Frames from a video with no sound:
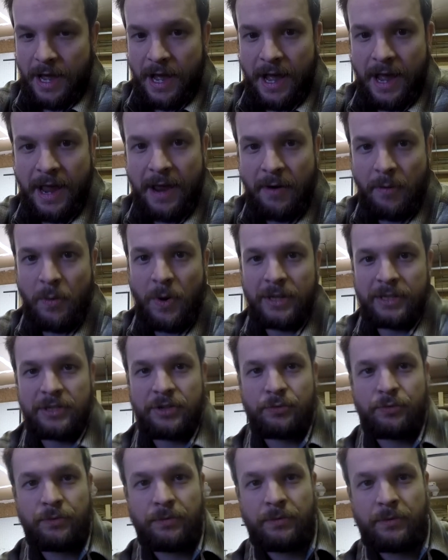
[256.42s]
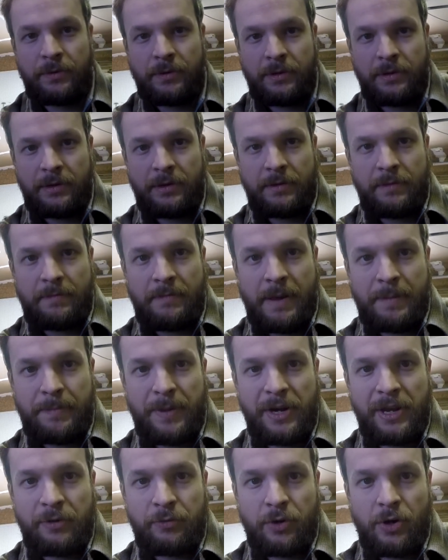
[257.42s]
I went to my
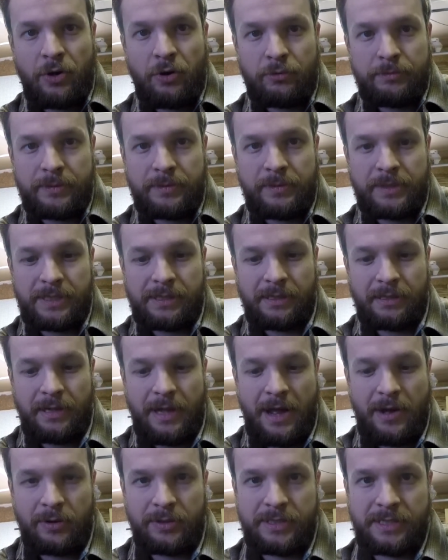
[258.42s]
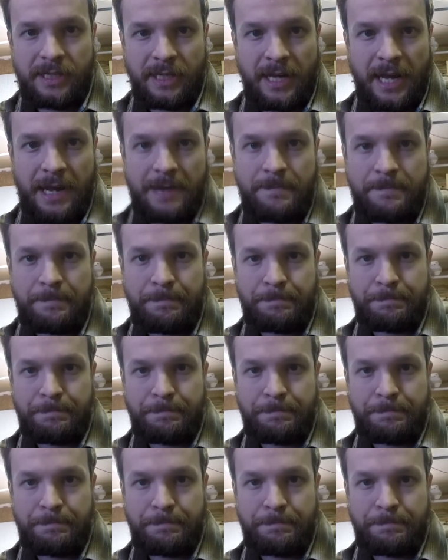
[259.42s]
buddy Rome's house today,